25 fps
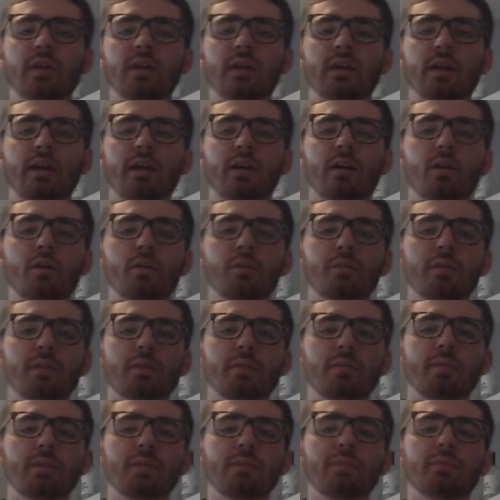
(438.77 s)
and I hope
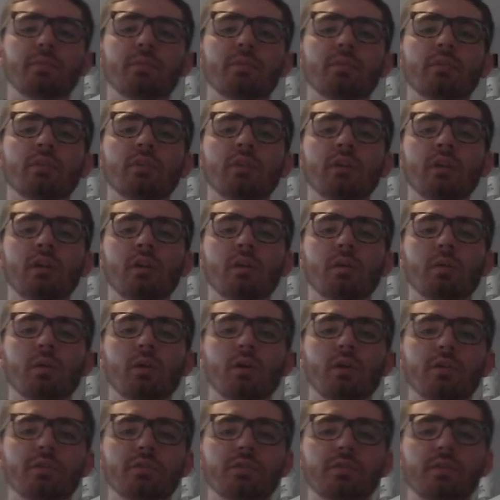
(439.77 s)
that people will
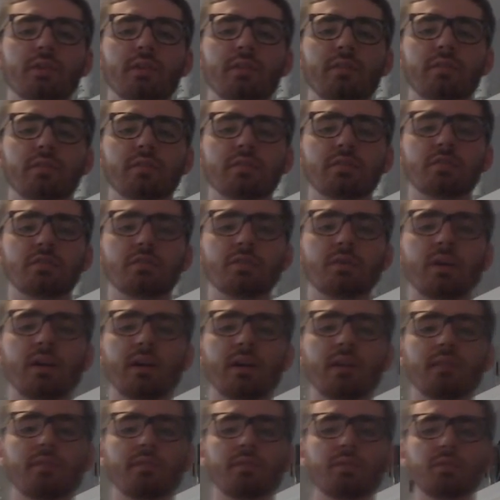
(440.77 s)
also give this a try
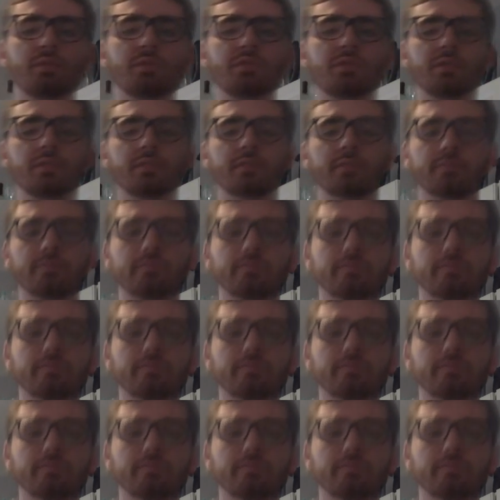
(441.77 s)
in the future.